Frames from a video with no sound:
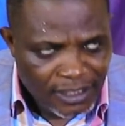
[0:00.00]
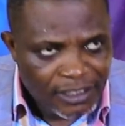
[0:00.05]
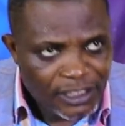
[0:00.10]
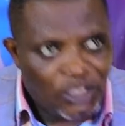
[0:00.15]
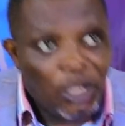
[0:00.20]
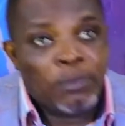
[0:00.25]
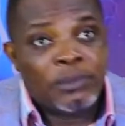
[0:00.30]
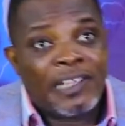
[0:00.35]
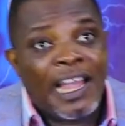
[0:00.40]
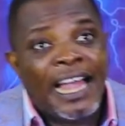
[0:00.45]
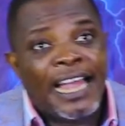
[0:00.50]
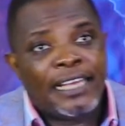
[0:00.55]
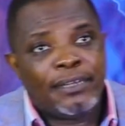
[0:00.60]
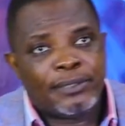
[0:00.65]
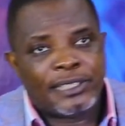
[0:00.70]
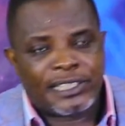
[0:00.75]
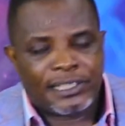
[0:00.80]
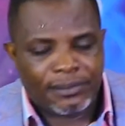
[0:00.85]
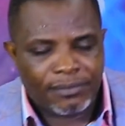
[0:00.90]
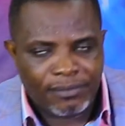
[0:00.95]

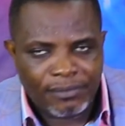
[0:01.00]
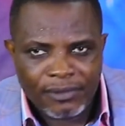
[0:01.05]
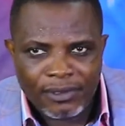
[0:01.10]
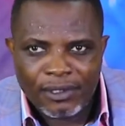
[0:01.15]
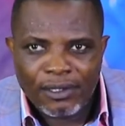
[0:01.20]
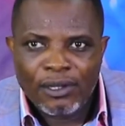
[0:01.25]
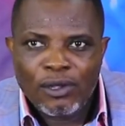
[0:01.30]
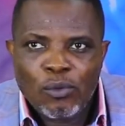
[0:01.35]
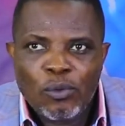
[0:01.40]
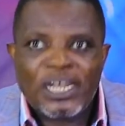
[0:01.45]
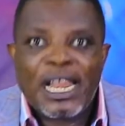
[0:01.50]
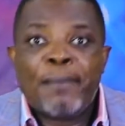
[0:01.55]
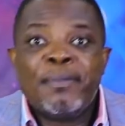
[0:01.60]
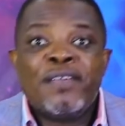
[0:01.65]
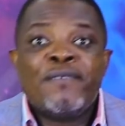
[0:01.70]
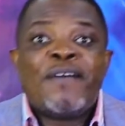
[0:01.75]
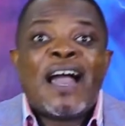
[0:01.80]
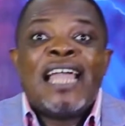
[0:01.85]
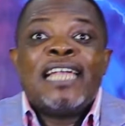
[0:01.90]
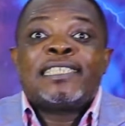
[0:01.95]
Sometimes, when I'm
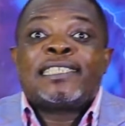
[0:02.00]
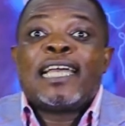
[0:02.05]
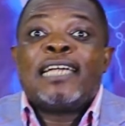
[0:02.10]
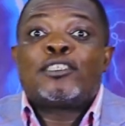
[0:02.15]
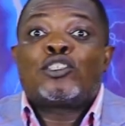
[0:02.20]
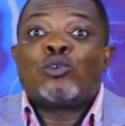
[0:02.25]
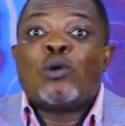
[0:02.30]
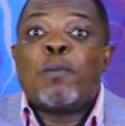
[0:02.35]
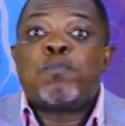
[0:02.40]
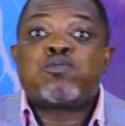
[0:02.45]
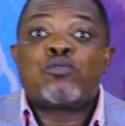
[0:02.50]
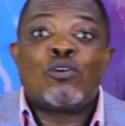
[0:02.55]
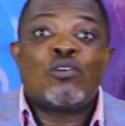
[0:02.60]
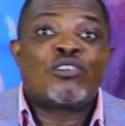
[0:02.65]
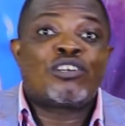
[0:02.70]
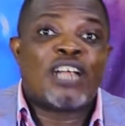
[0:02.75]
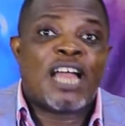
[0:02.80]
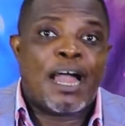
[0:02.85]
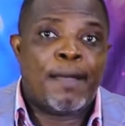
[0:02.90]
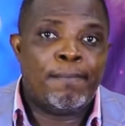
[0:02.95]
invited to a
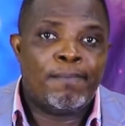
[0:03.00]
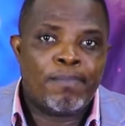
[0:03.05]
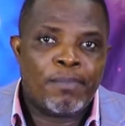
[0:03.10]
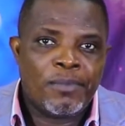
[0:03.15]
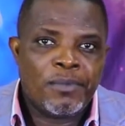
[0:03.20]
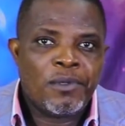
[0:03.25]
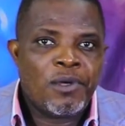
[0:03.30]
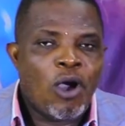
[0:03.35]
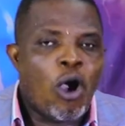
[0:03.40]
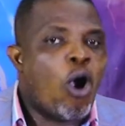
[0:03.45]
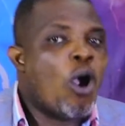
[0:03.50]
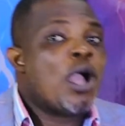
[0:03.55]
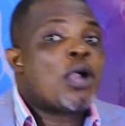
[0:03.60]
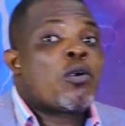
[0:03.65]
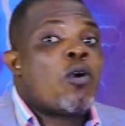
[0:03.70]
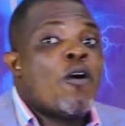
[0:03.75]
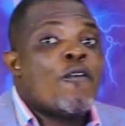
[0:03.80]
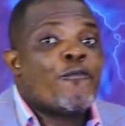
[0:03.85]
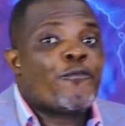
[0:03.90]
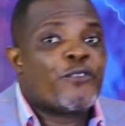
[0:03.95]
program or a
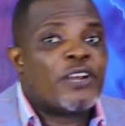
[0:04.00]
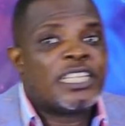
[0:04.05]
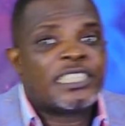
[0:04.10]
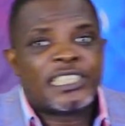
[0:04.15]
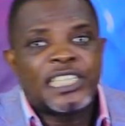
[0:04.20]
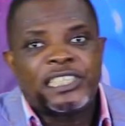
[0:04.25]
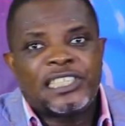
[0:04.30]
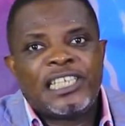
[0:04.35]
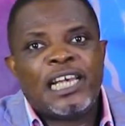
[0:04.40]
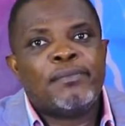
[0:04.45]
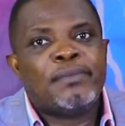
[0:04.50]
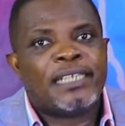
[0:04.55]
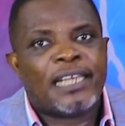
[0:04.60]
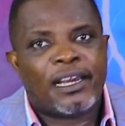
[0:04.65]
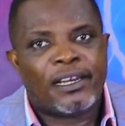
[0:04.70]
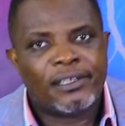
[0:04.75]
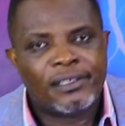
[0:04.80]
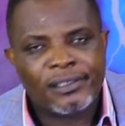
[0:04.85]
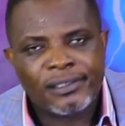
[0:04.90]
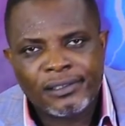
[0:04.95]
conference, a
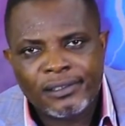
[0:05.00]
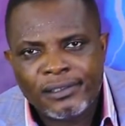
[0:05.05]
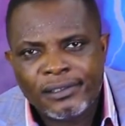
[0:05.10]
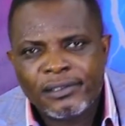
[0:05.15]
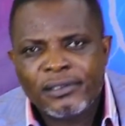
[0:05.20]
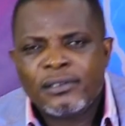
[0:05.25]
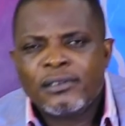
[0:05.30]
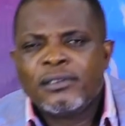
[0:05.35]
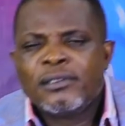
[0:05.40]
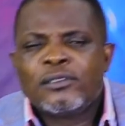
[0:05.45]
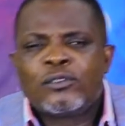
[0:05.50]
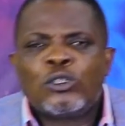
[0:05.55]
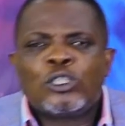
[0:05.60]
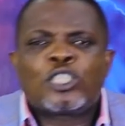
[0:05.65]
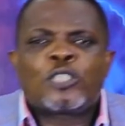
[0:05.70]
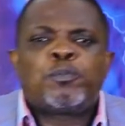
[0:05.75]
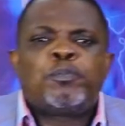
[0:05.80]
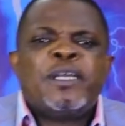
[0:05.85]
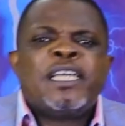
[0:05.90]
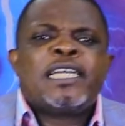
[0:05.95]
seminar, to
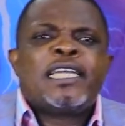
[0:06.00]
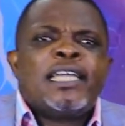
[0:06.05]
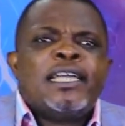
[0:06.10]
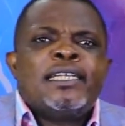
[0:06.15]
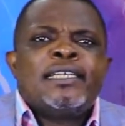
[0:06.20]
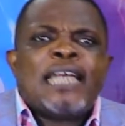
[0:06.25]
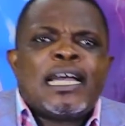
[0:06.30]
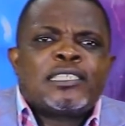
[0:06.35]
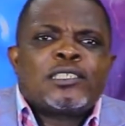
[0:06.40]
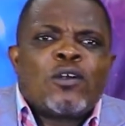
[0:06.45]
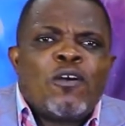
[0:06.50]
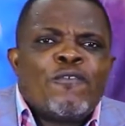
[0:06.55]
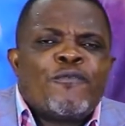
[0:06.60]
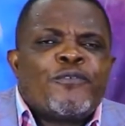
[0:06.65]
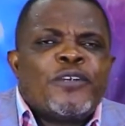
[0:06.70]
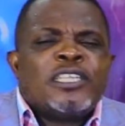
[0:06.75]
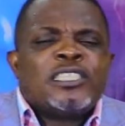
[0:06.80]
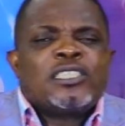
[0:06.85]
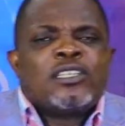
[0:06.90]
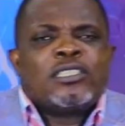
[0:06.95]
speak in that
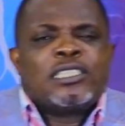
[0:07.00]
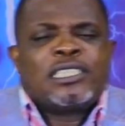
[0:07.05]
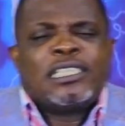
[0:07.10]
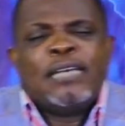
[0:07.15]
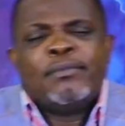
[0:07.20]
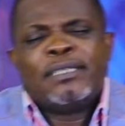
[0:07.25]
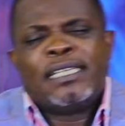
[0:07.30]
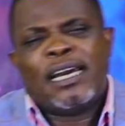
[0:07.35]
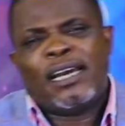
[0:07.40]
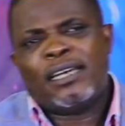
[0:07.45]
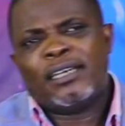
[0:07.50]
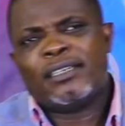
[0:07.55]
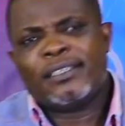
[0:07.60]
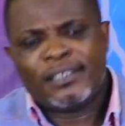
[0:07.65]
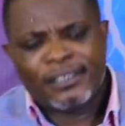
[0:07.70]
conference or seminar,